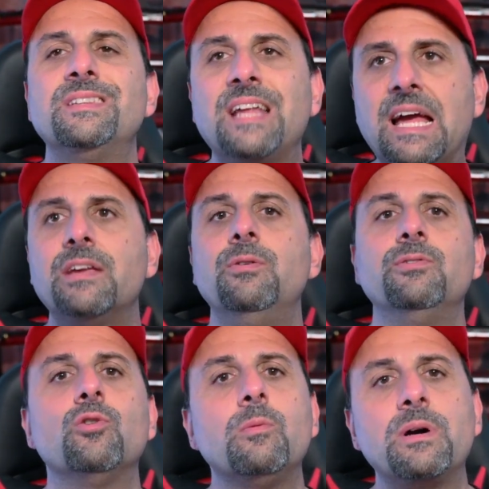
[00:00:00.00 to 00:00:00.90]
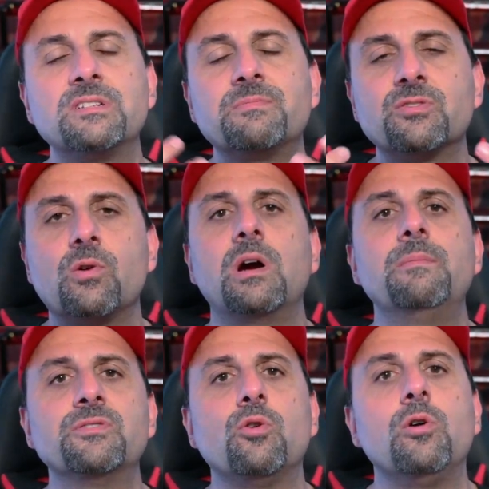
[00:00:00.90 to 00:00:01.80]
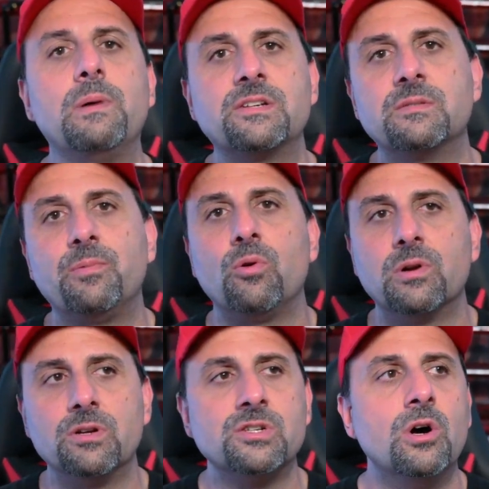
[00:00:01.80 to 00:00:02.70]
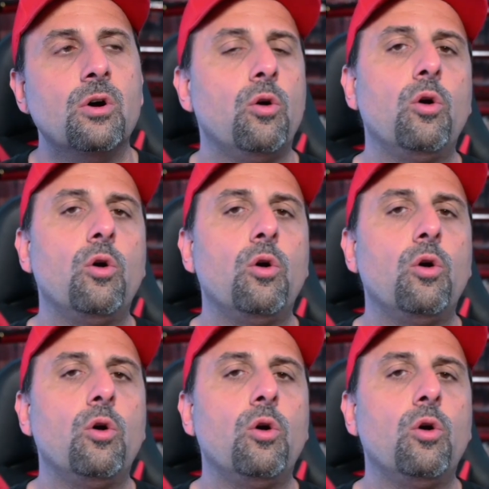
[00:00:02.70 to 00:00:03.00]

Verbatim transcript: thank you to all my subscribers, all my supporters,